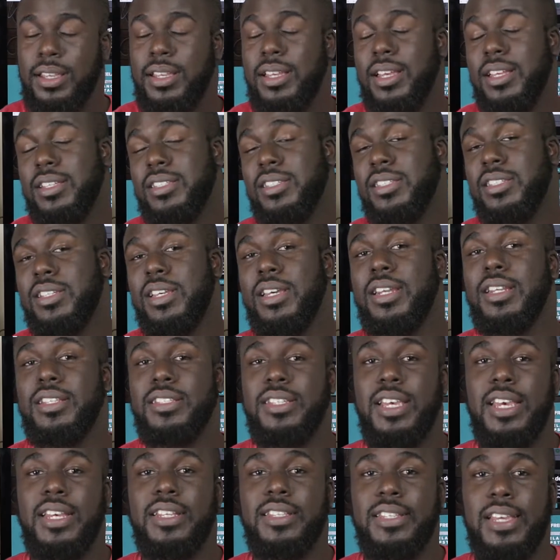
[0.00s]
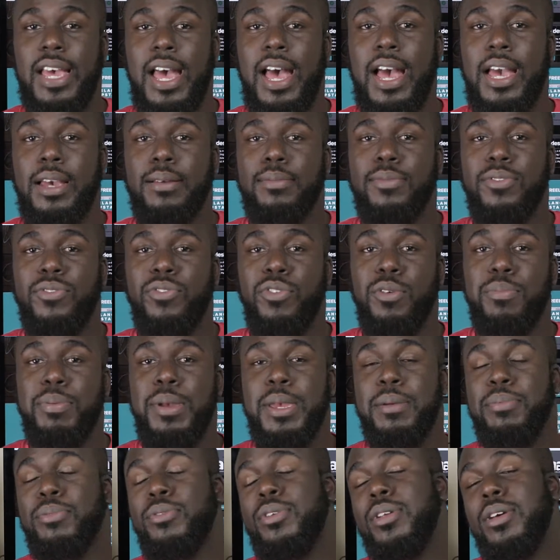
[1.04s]
because it's gonna take time for
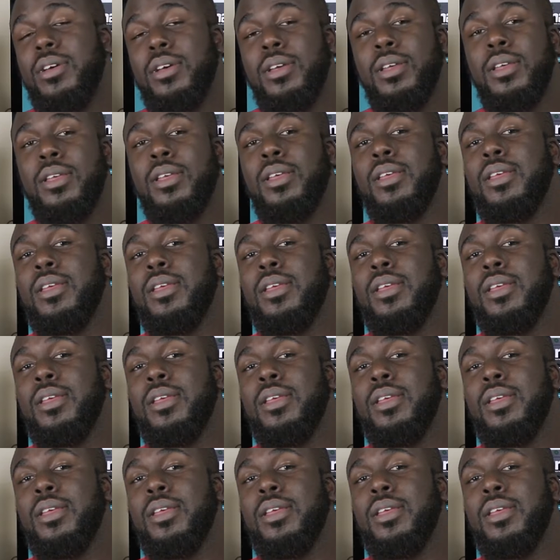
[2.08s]
people to